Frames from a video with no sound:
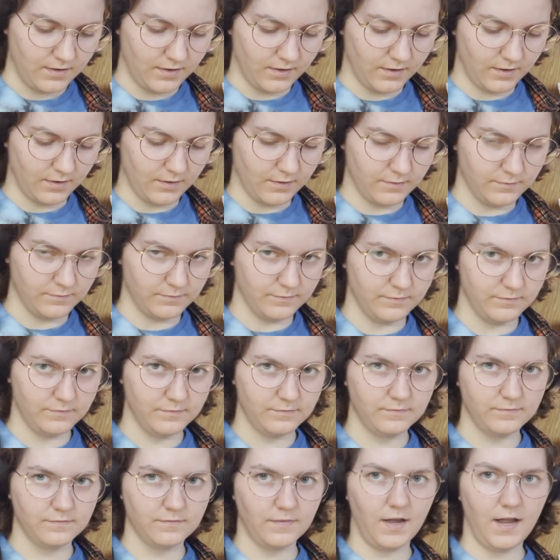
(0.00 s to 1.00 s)
I
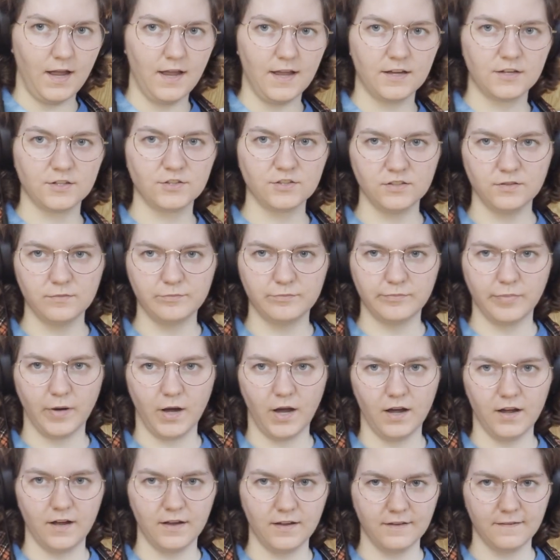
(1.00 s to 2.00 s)
actually
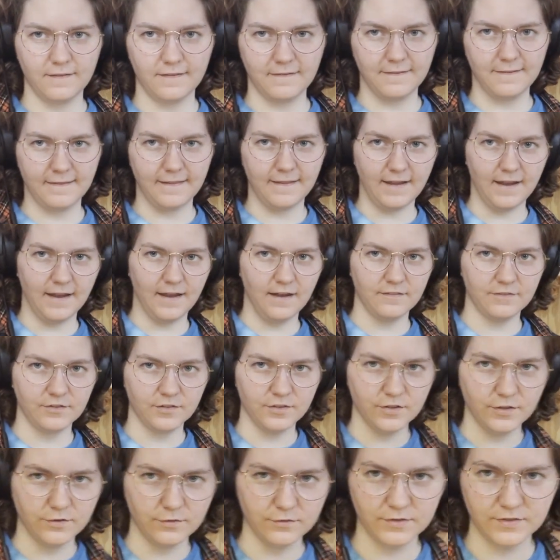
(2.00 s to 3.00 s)
bought I have a
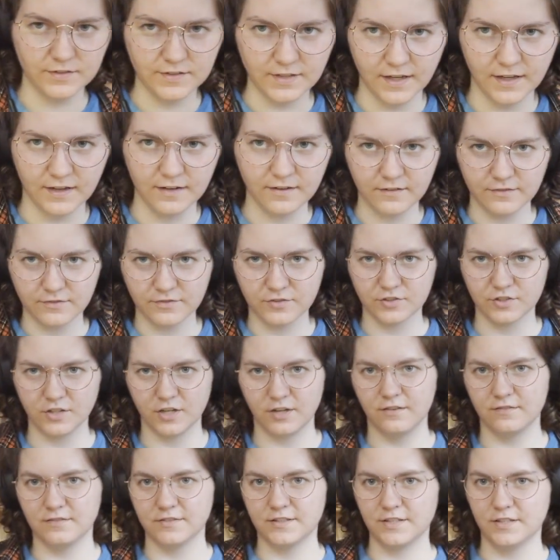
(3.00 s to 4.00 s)
new set of
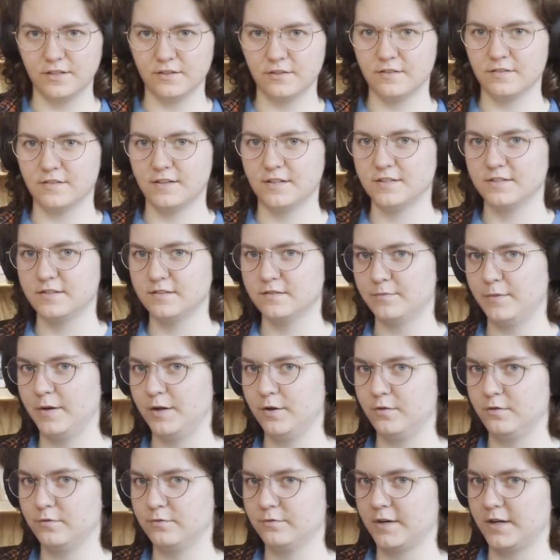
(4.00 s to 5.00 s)
shelves here. This is my
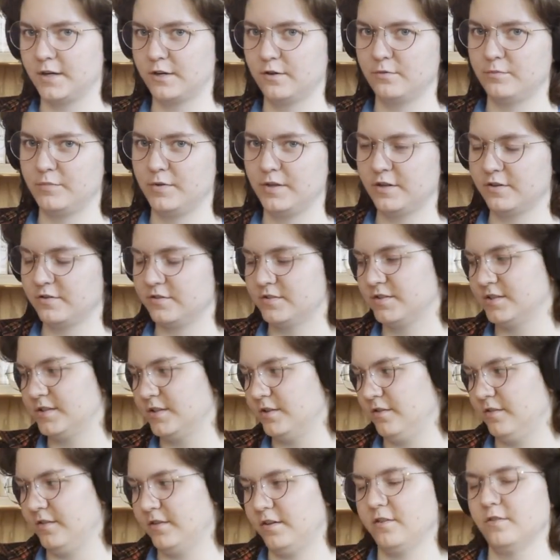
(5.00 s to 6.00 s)
old record player
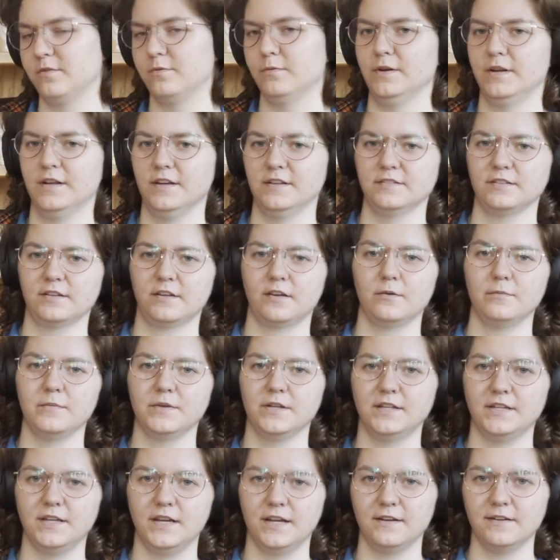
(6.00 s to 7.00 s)
still. The other one hasn't come
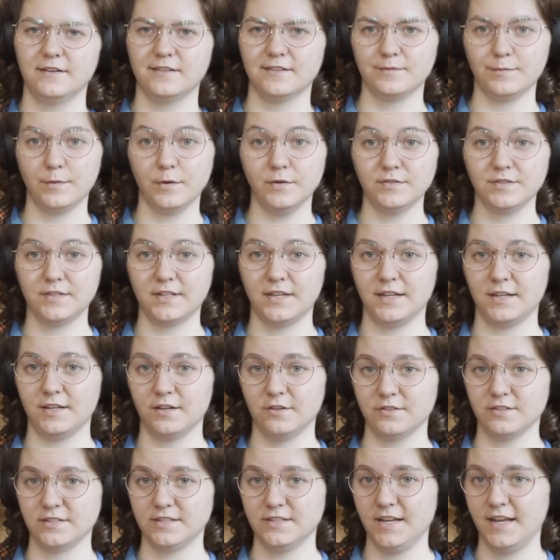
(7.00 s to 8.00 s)
in yet. It's supposed to get
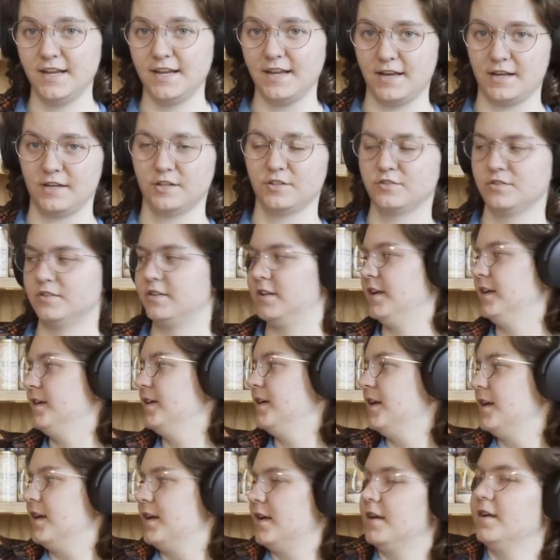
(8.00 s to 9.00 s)
here today, actually.
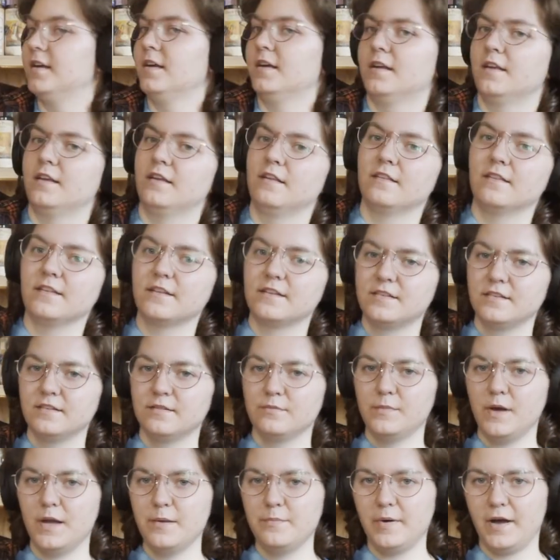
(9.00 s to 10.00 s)
This
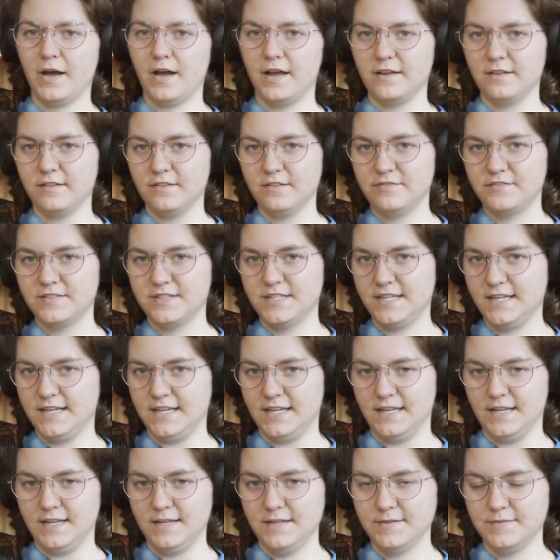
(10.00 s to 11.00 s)
is my pile of
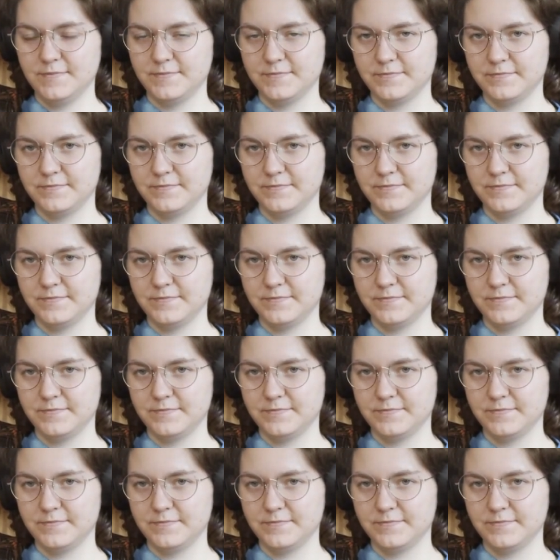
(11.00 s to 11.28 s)
tea